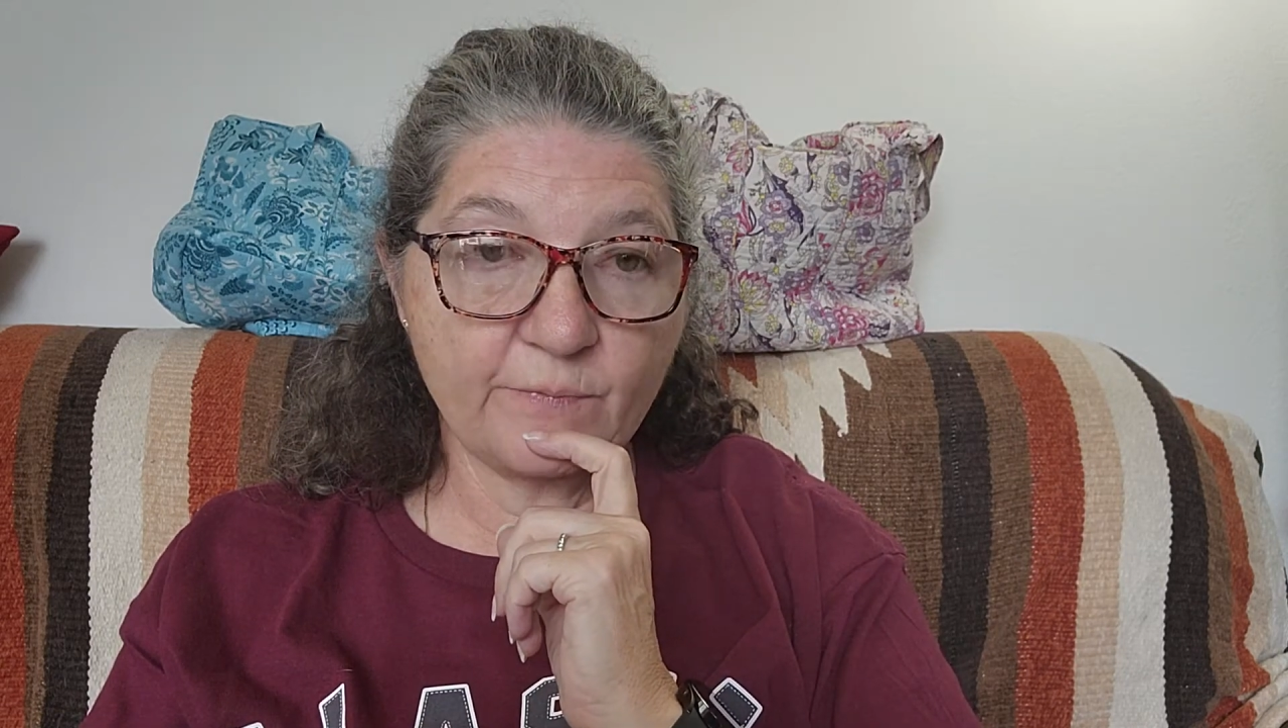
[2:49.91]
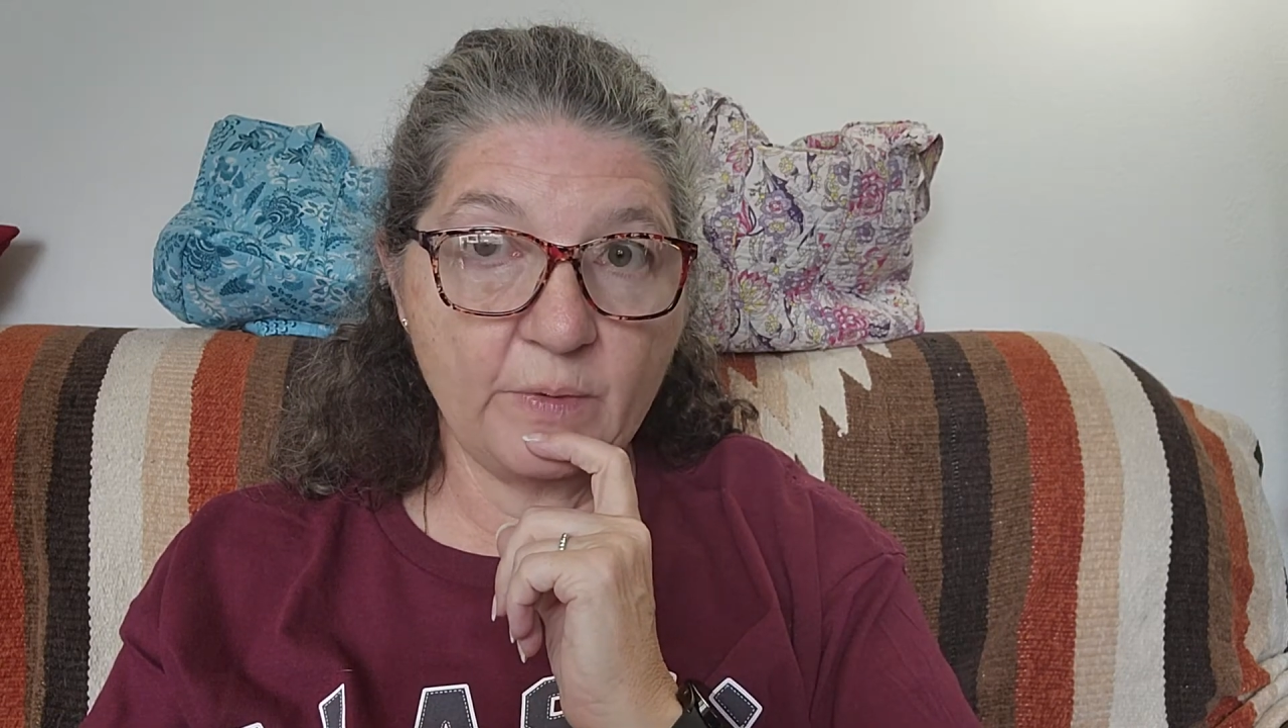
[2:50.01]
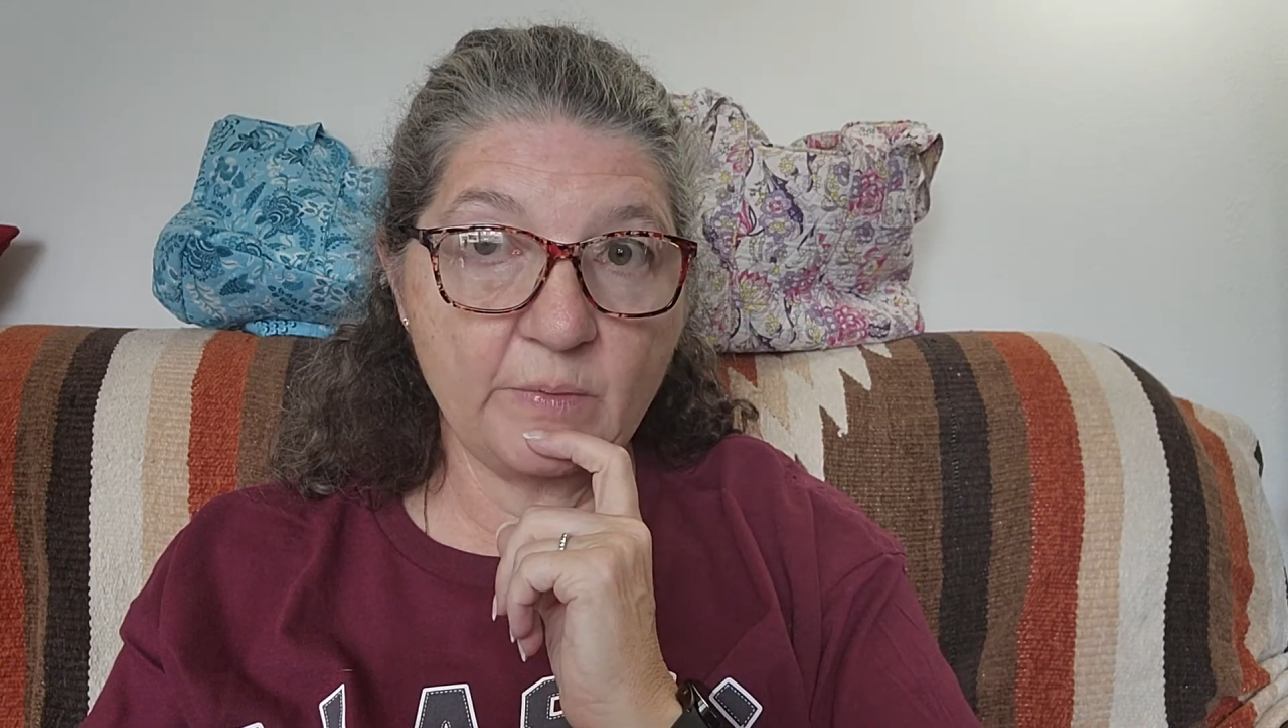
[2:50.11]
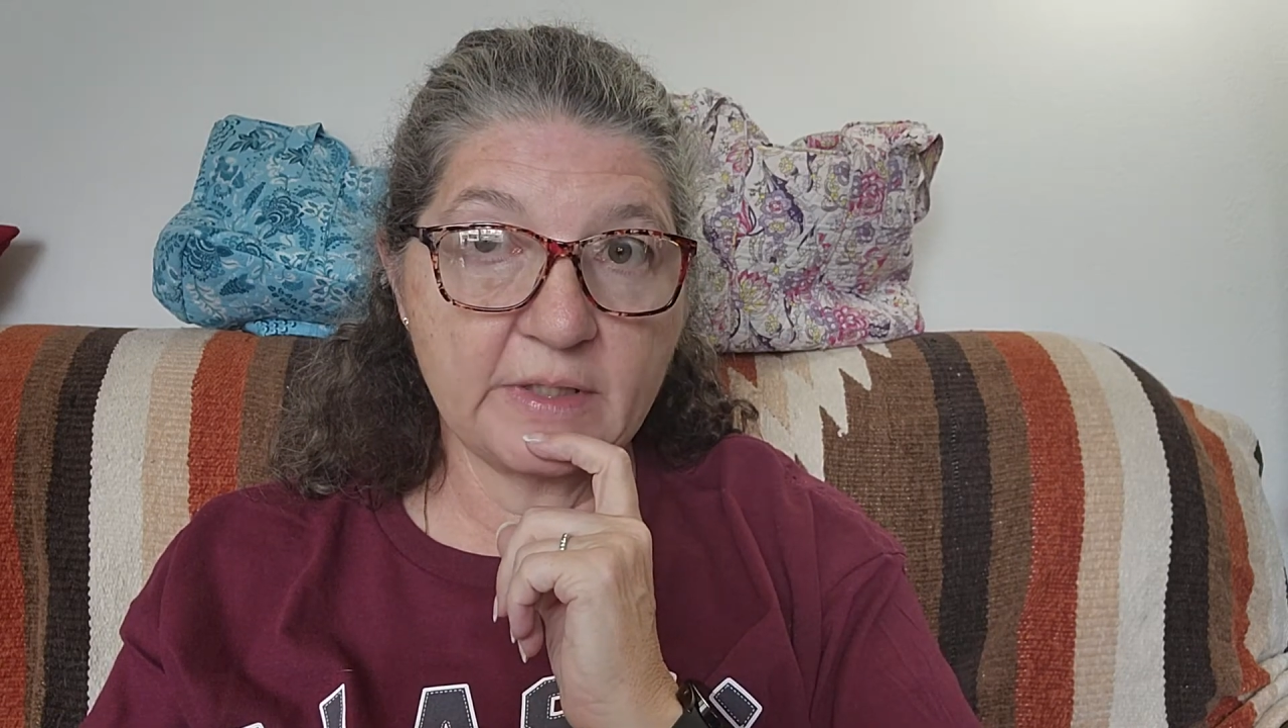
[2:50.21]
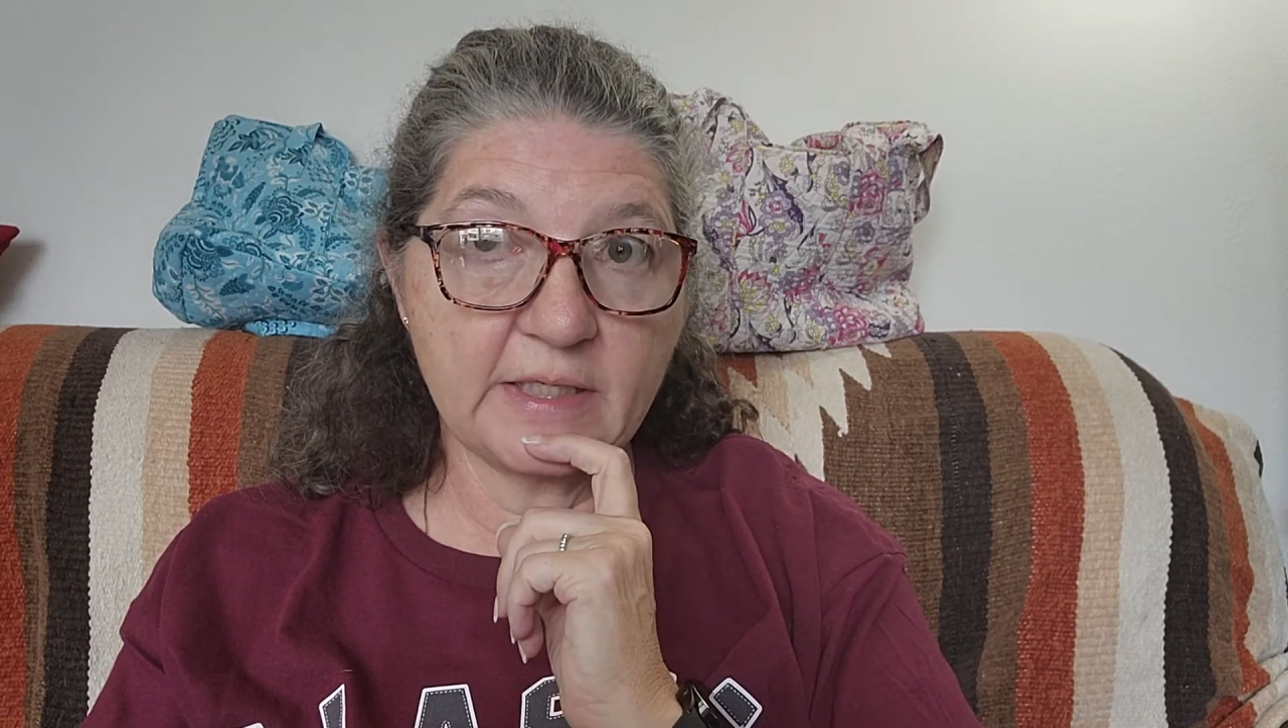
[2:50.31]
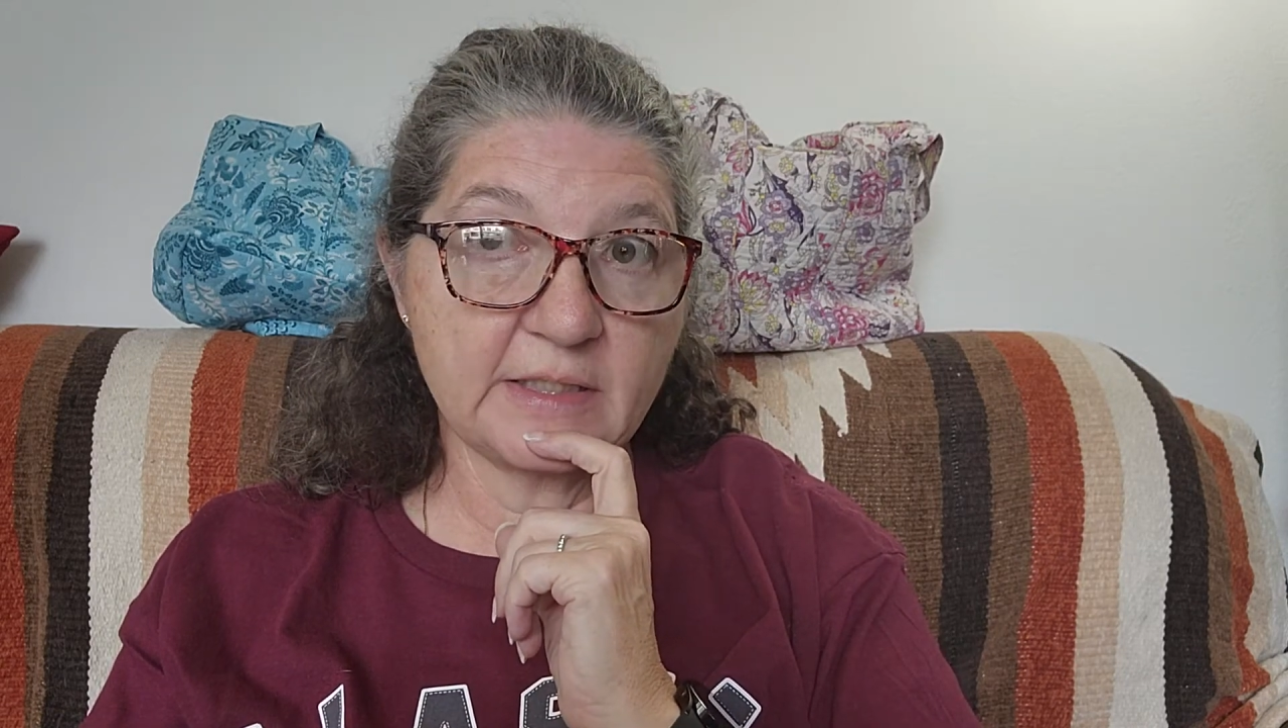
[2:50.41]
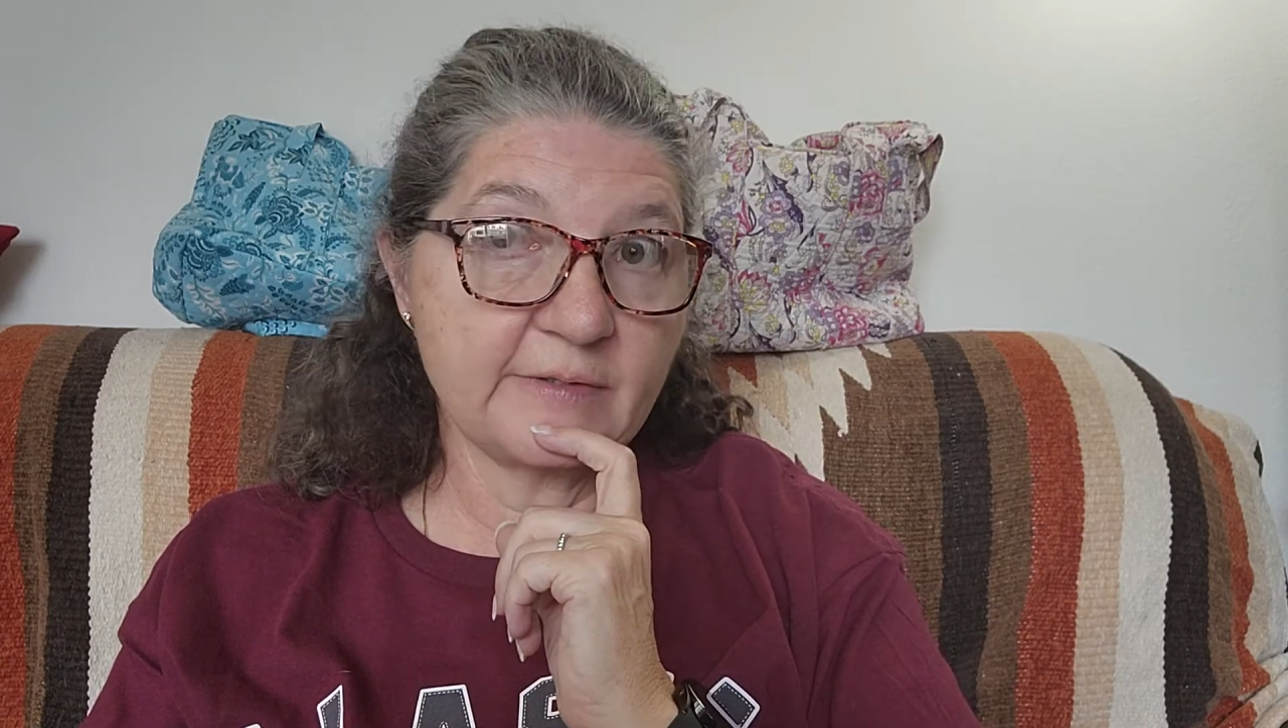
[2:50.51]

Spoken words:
we would get